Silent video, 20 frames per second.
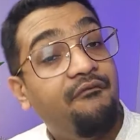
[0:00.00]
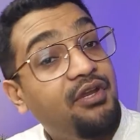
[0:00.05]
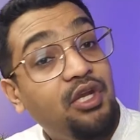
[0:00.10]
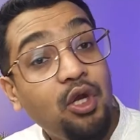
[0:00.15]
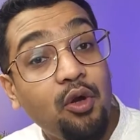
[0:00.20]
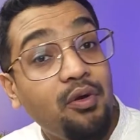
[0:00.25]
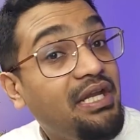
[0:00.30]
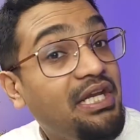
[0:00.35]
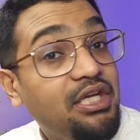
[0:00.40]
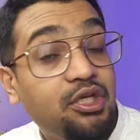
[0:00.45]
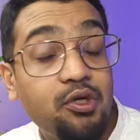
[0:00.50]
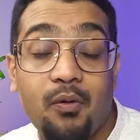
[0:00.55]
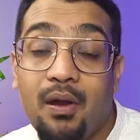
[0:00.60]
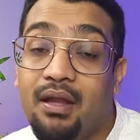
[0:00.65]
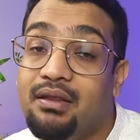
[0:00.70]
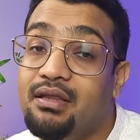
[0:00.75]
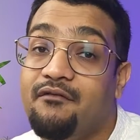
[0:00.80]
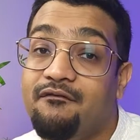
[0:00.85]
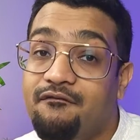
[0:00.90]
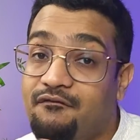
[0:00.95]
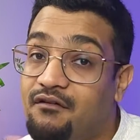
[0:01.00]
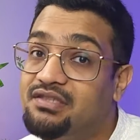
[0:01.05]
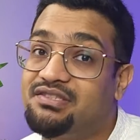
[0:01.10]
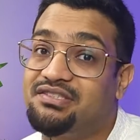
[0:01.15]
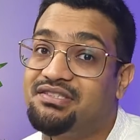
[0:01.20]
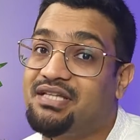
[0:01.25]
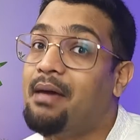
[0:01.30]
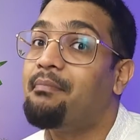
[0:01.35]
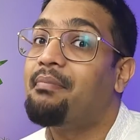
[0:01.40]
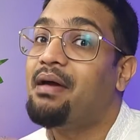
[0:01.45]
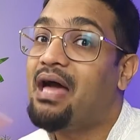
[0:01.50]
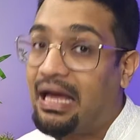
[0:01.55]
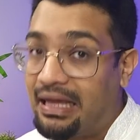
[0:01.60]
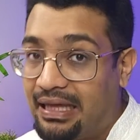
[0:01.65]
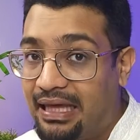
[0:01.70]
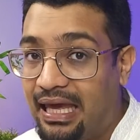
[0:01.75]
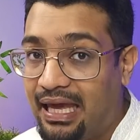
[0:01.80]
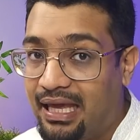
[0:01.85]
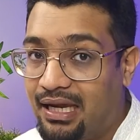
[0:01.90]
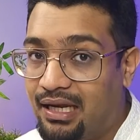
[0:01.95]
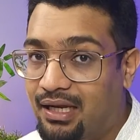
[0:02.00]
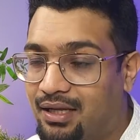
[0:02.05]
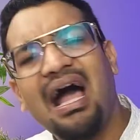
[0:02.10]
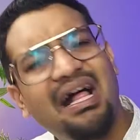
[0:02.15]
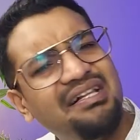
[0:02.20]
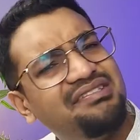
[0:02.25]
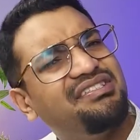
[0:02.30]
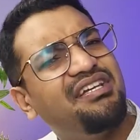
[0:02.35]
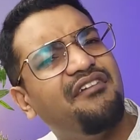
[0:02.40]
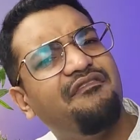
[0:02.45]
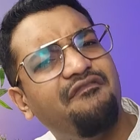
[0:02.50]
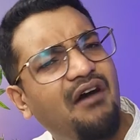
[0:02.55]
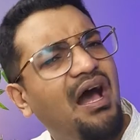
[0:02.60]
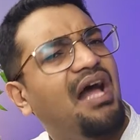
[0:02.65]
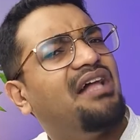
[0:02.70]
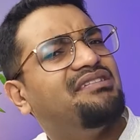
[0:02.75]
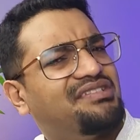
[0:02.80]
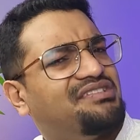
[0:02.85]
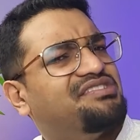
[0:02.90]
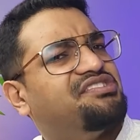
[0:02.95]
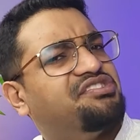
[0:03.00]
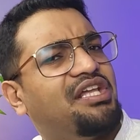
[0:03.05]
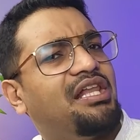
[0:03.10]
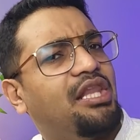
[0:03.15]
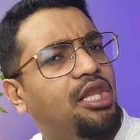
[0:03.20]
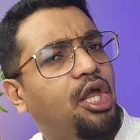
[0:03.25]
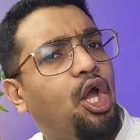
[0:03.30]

We don't need to run the first step again, as the files are still